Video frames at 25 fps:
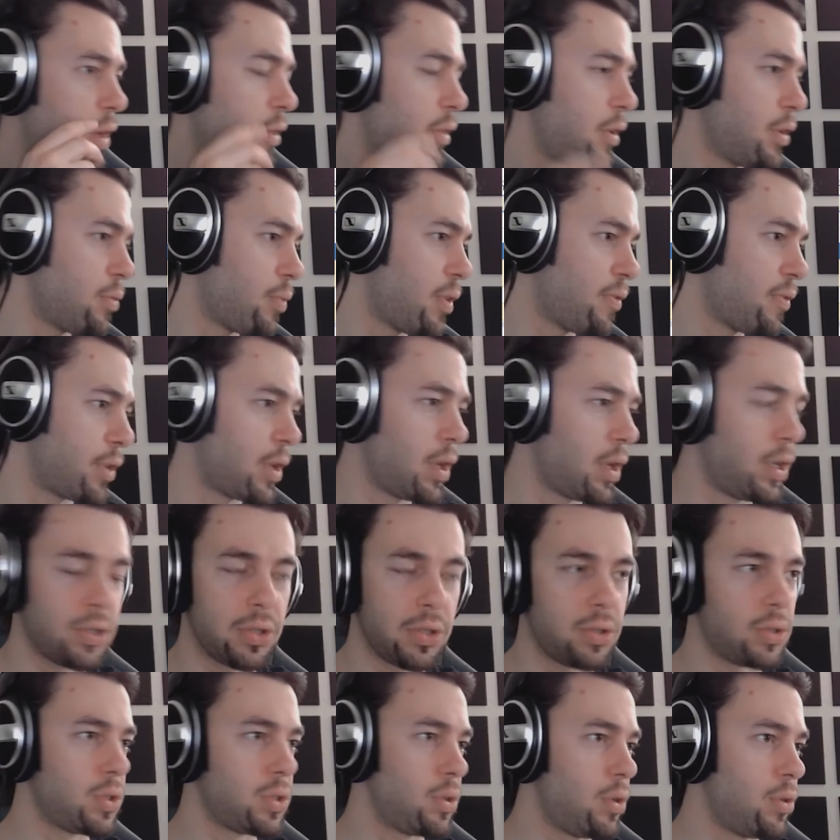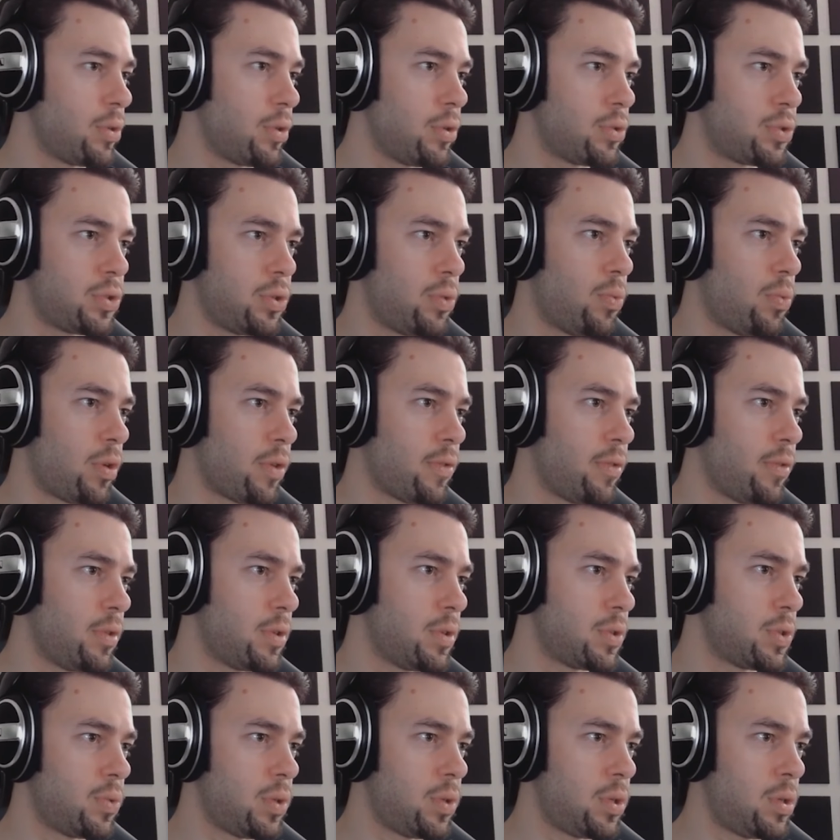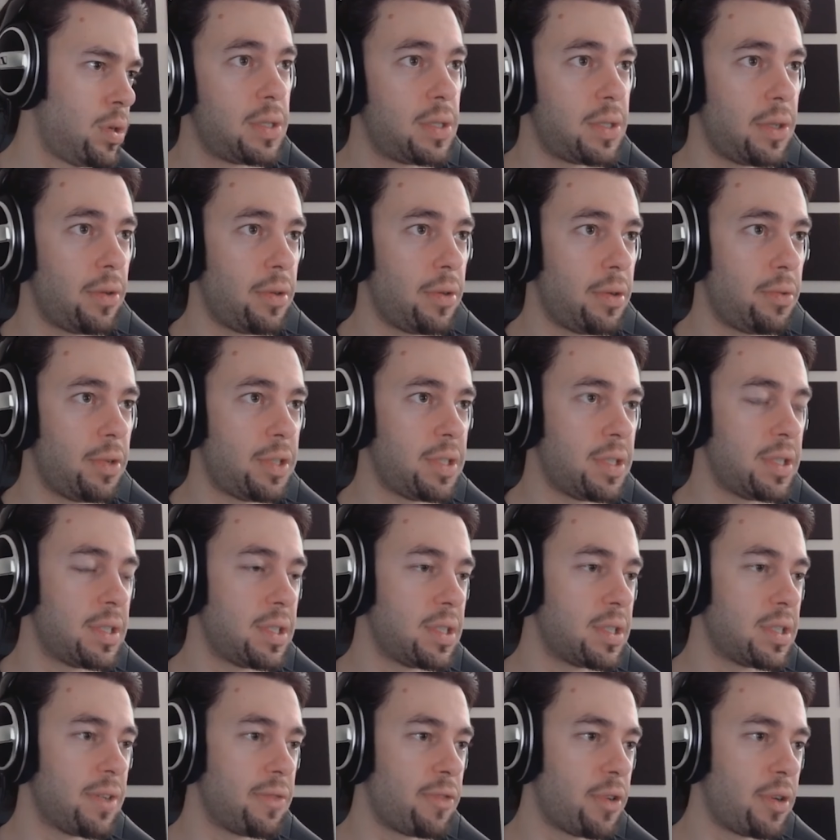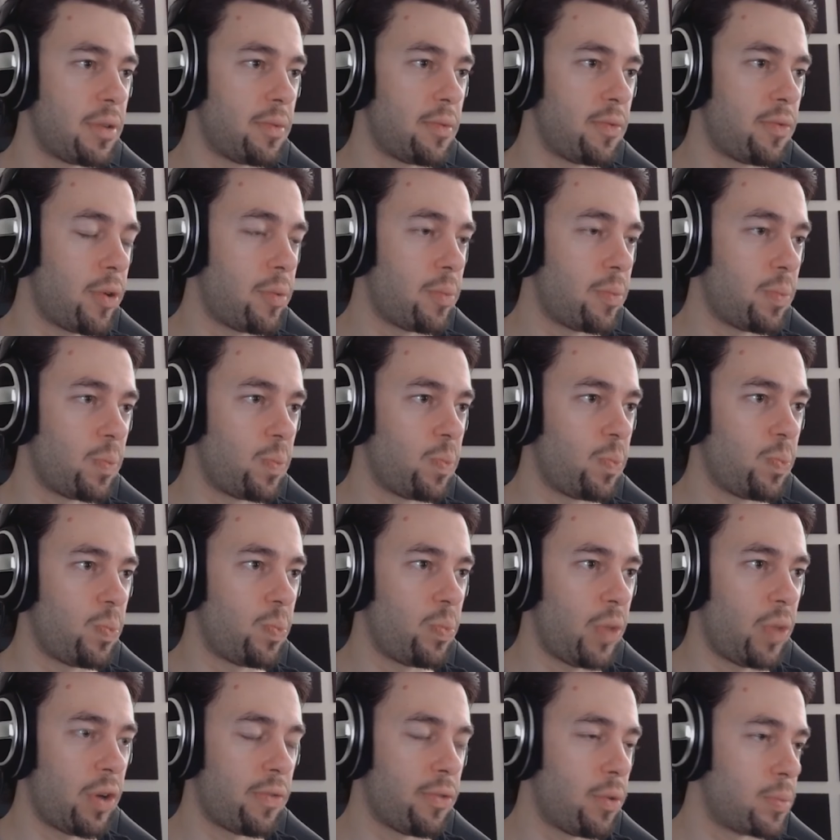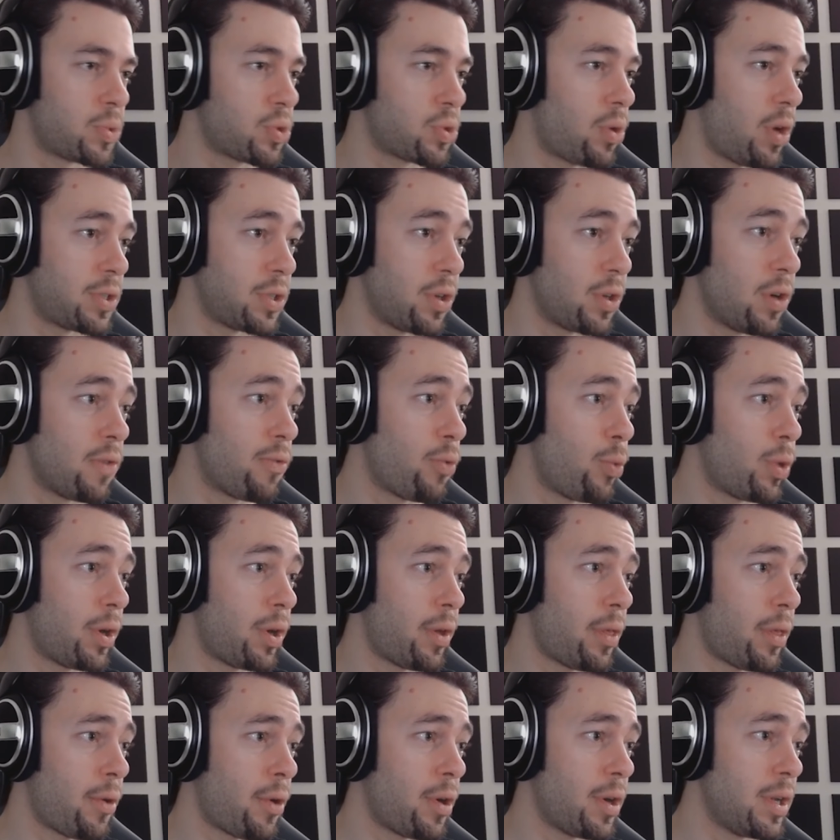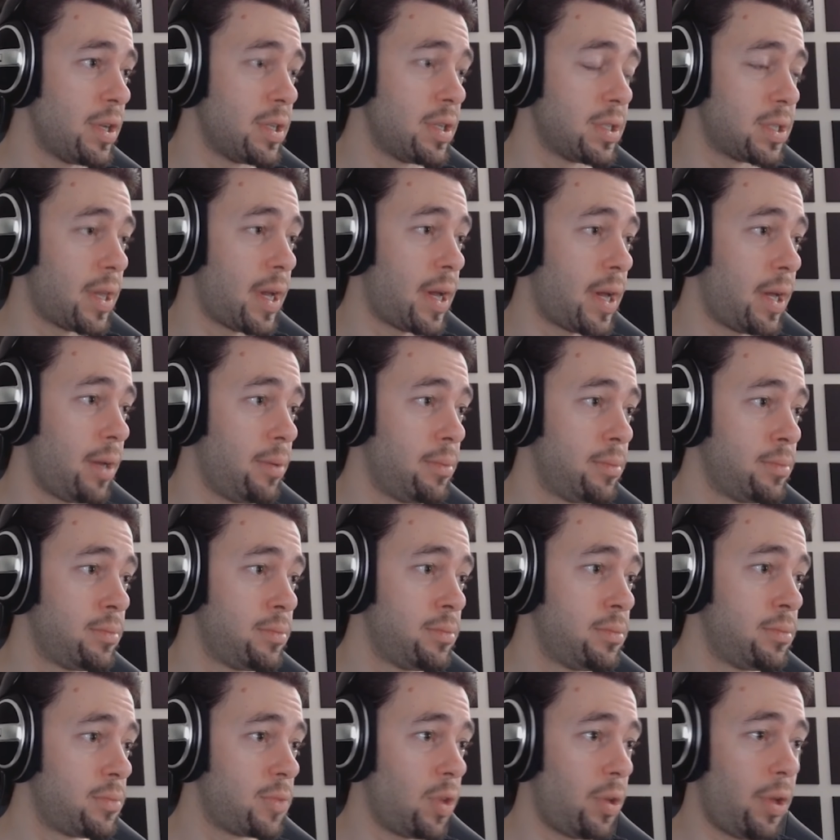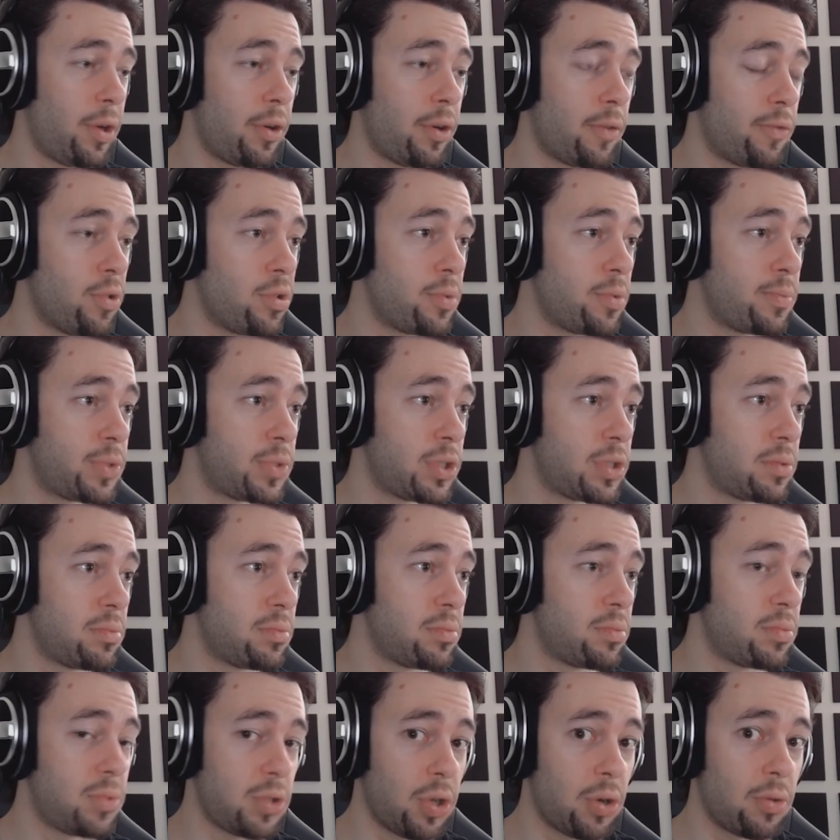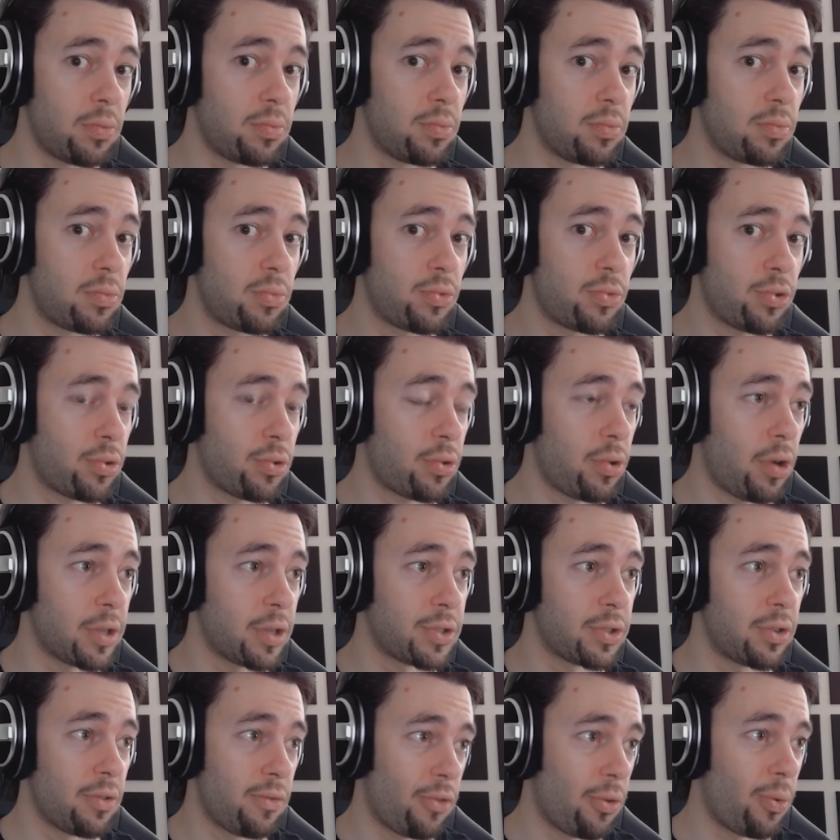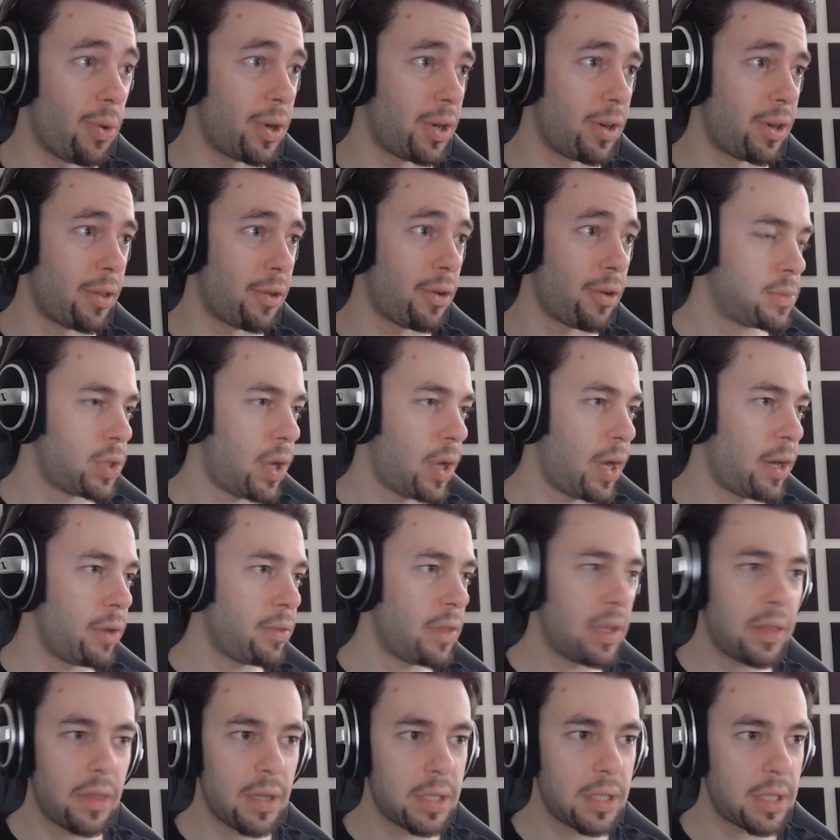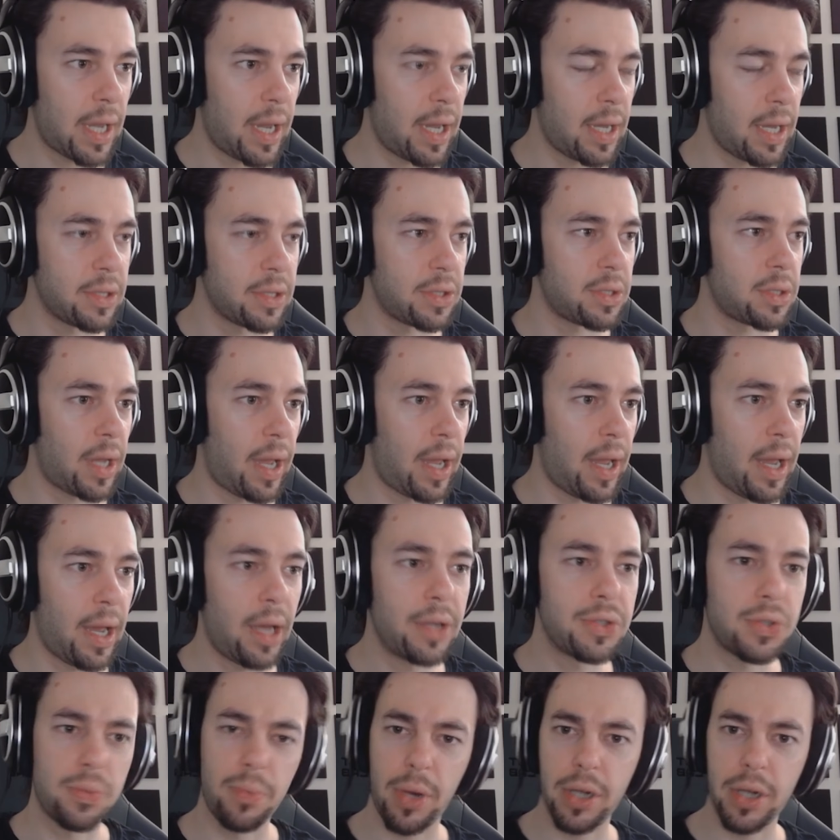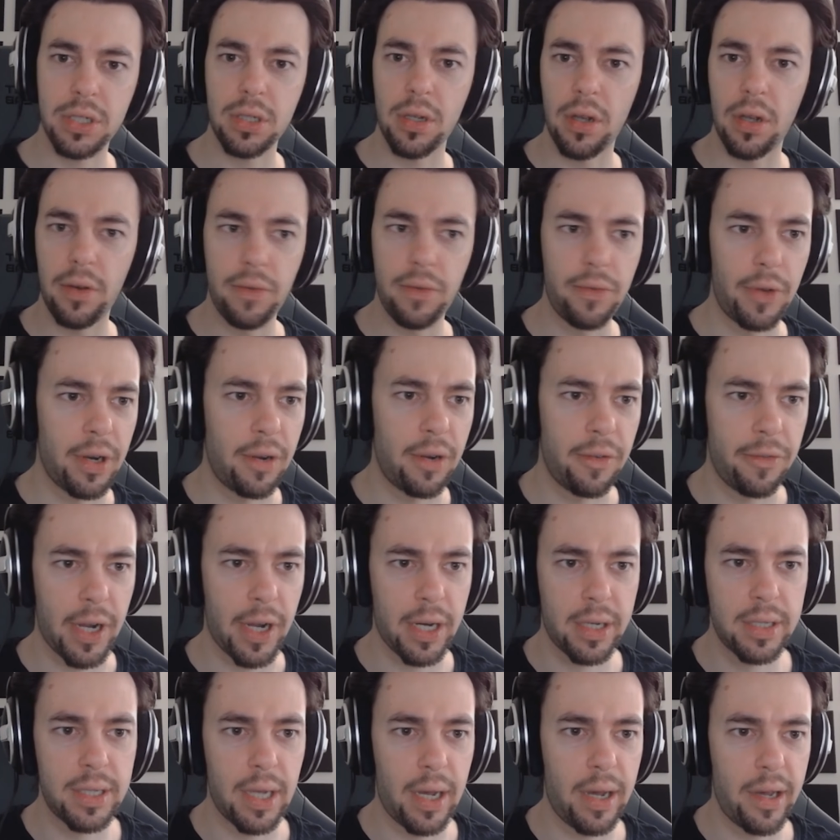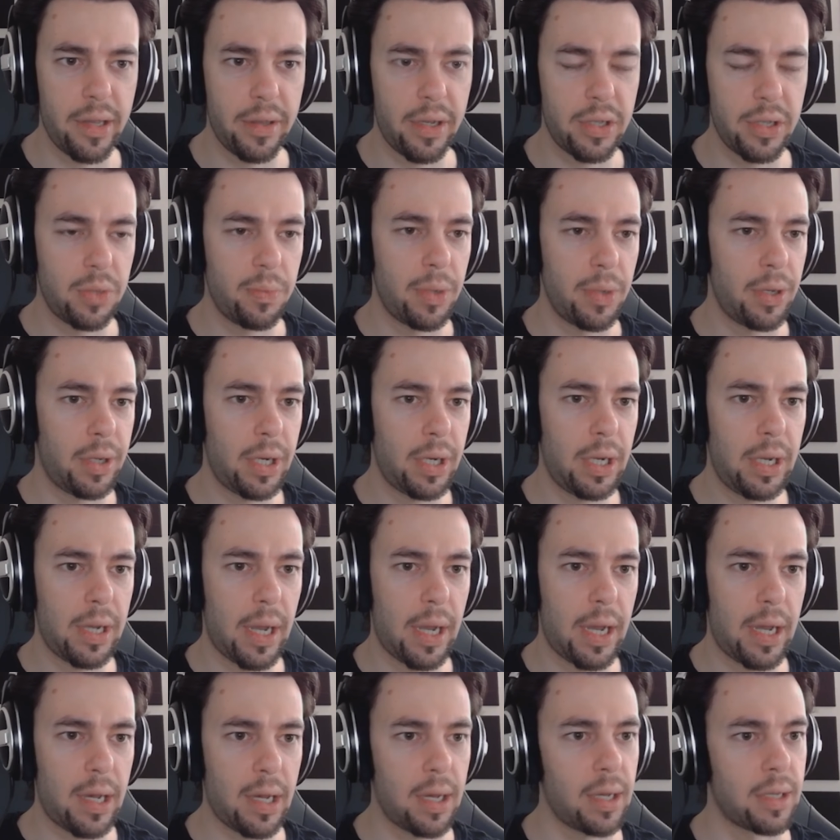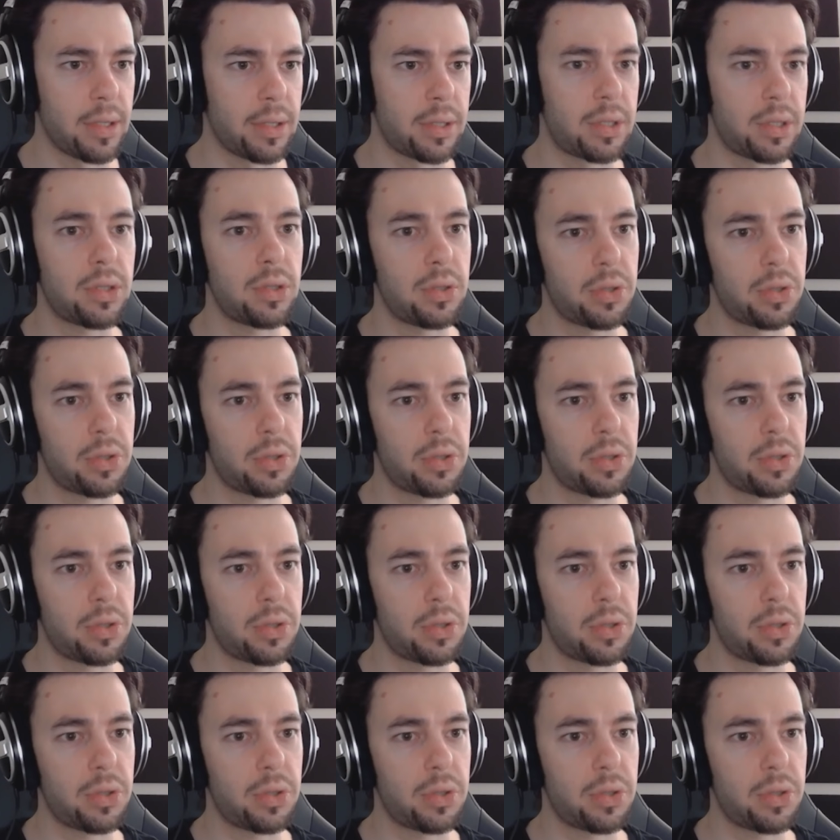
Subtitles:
think Revocation's logo should work for this one. So the only reason this is different from letter forms crossing over one another is that the letter forms don't cross over one another. So I don't think this has as much of an effect on legibility as